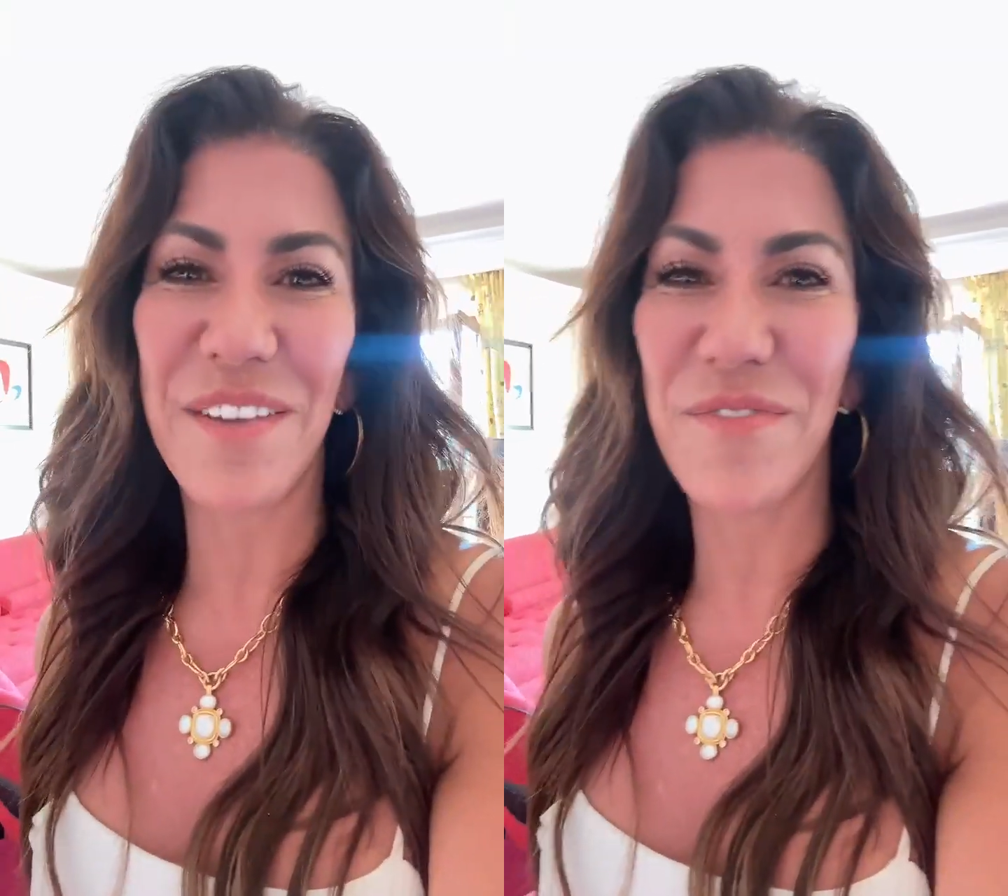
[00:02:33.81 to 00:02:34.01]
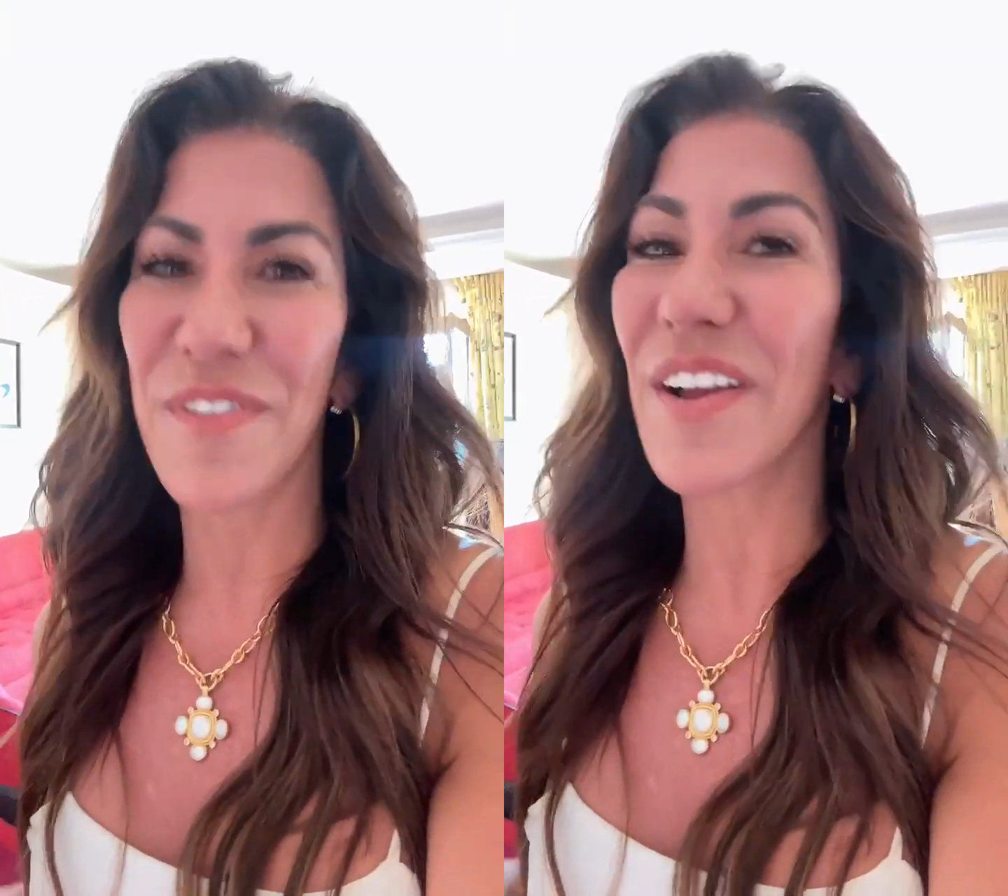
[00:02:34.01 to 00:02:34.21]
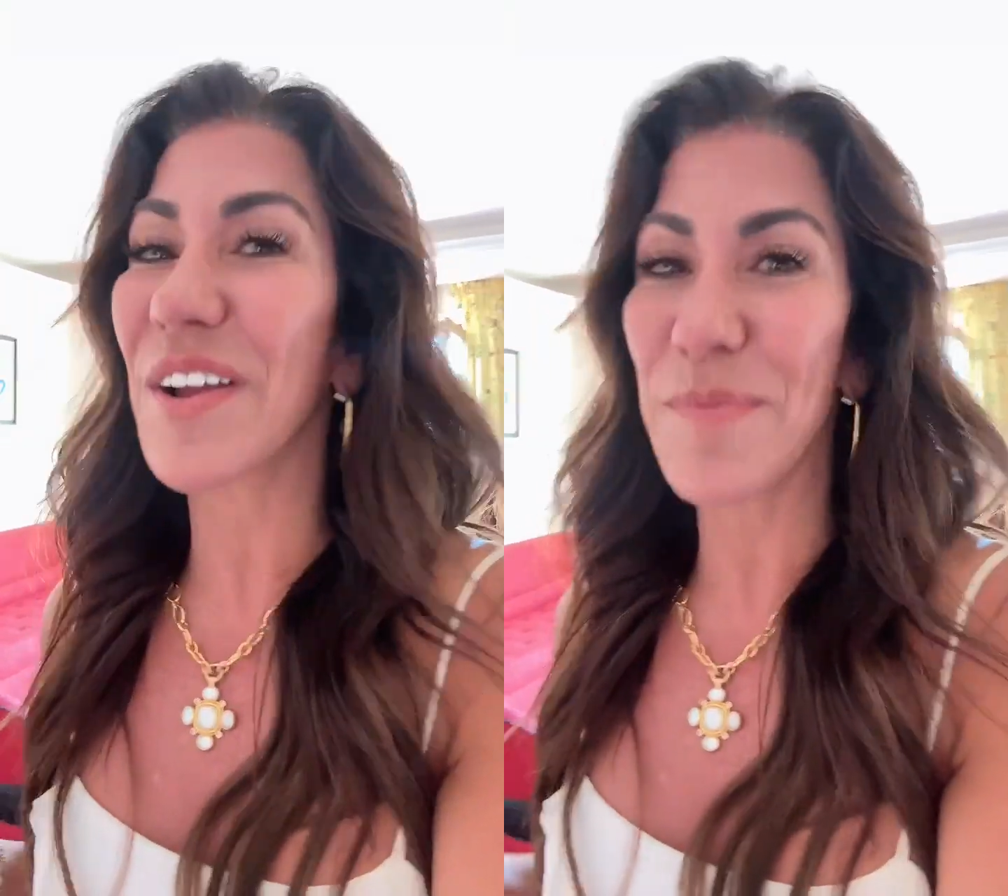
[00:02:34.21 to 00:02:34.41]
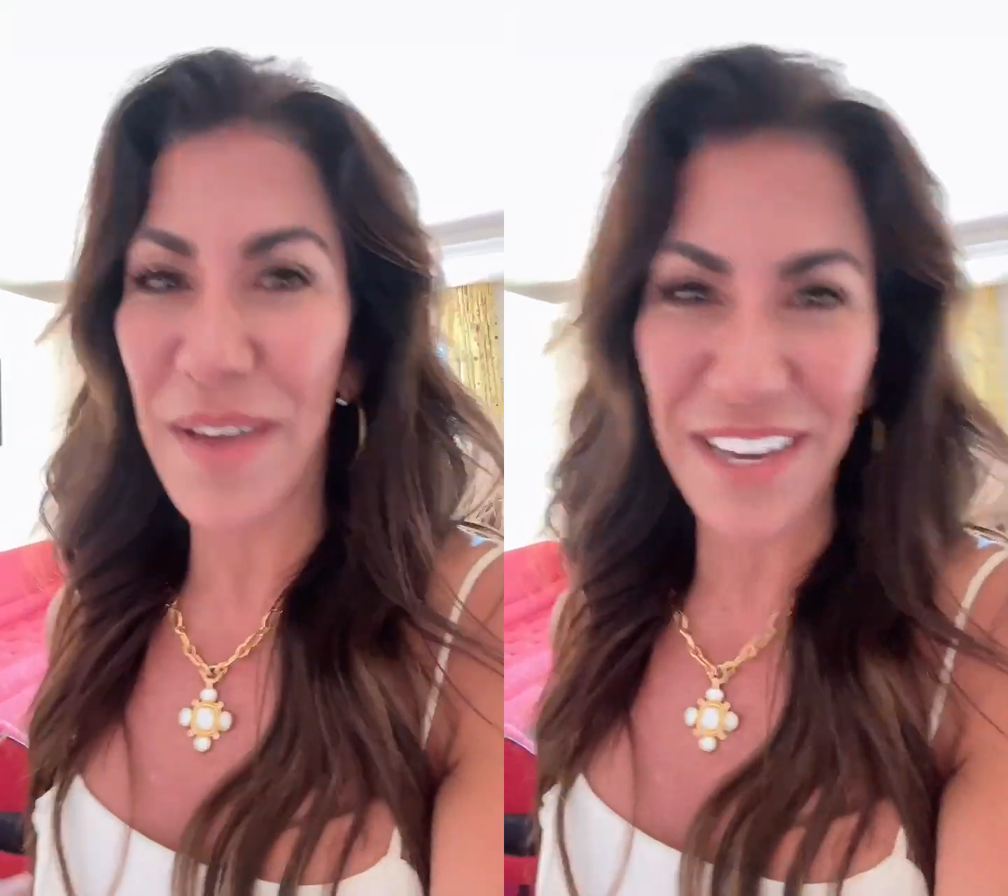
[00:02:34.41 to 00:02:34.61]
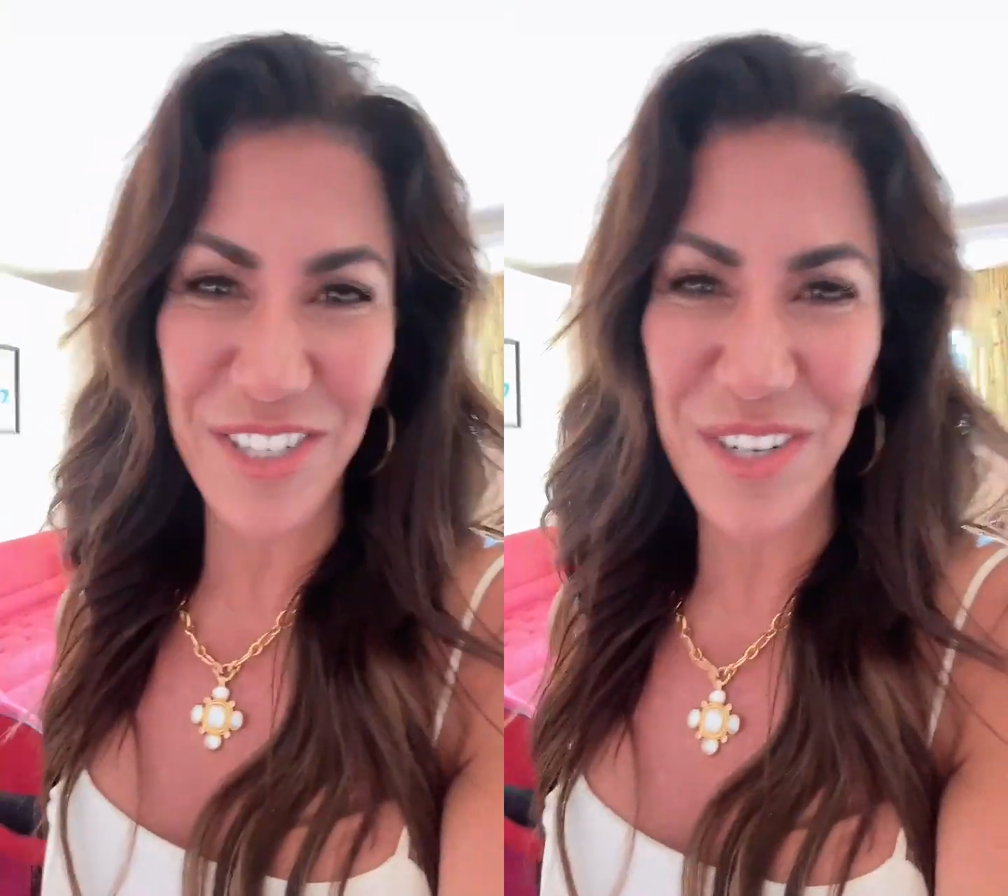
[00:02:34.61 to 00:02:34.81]
I'm very
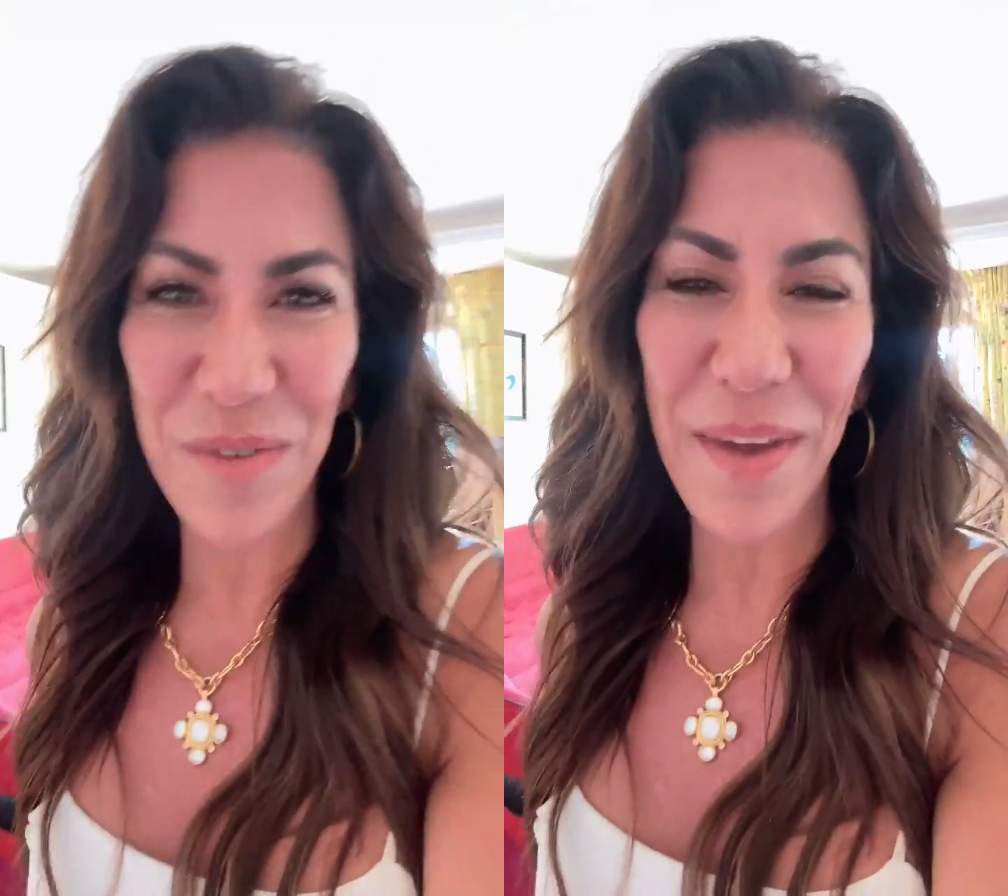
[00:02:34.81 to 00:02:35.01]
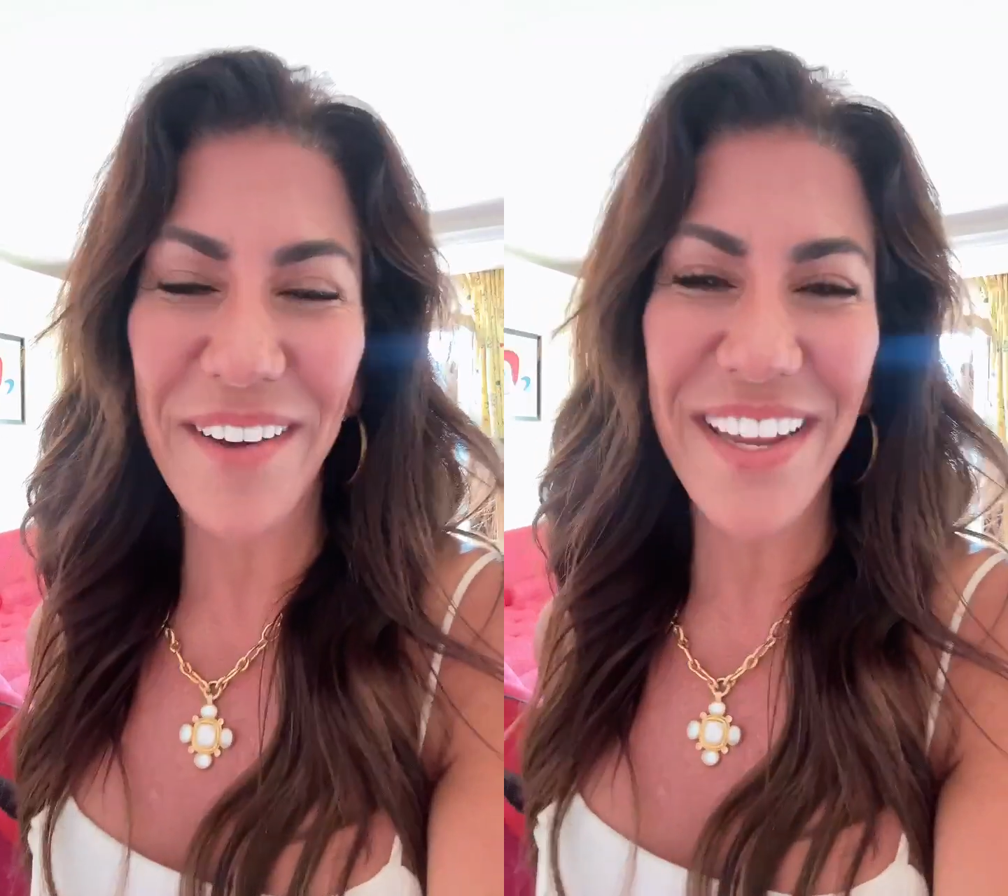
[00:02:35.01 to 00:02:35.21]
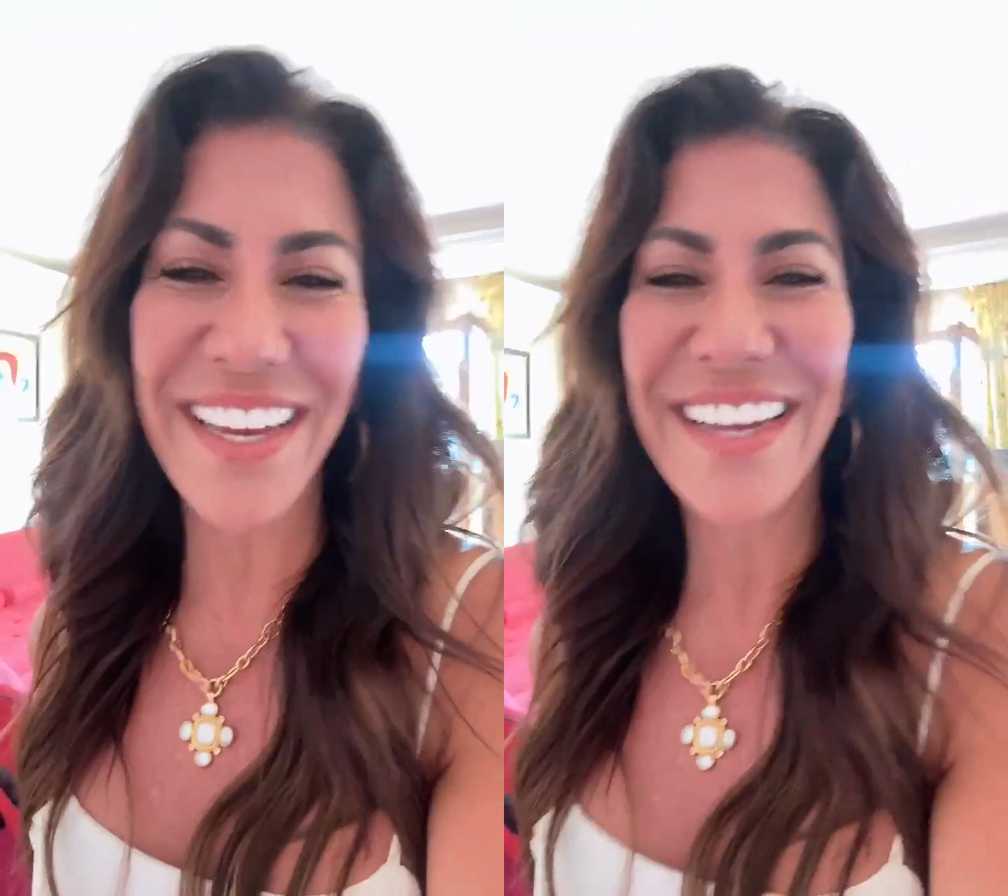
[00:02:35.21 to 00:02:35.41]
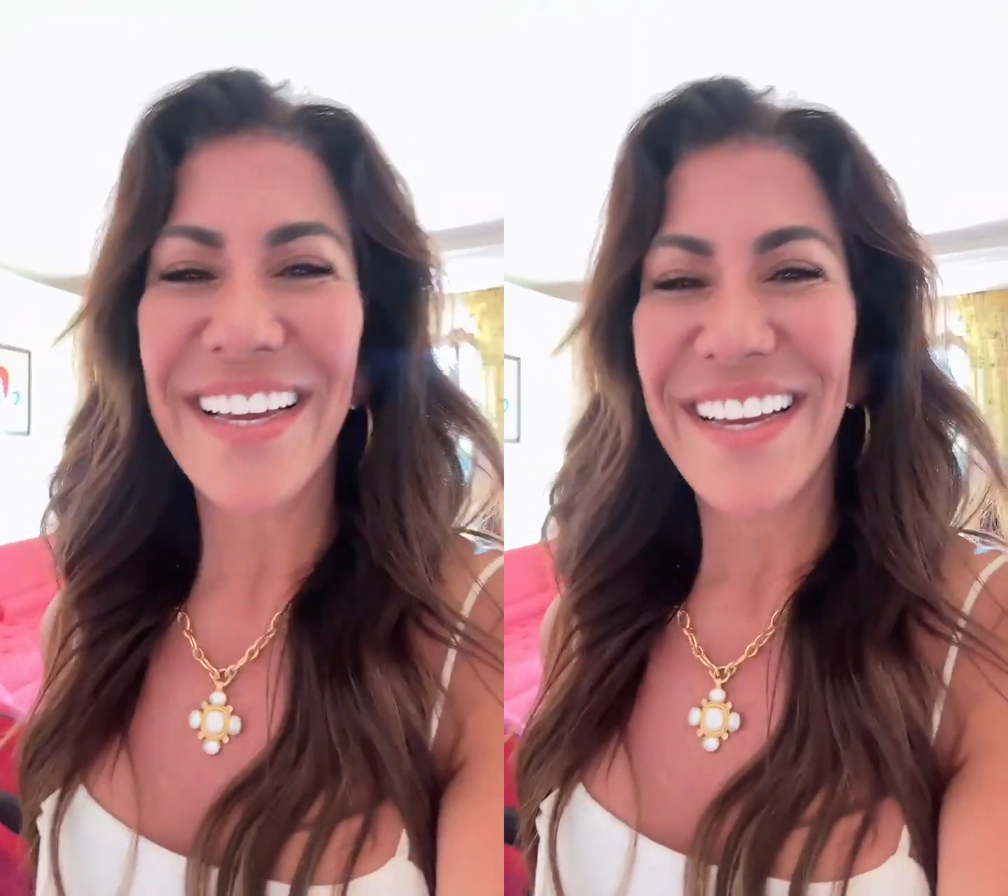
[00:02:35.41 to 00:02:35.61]
passionate about it.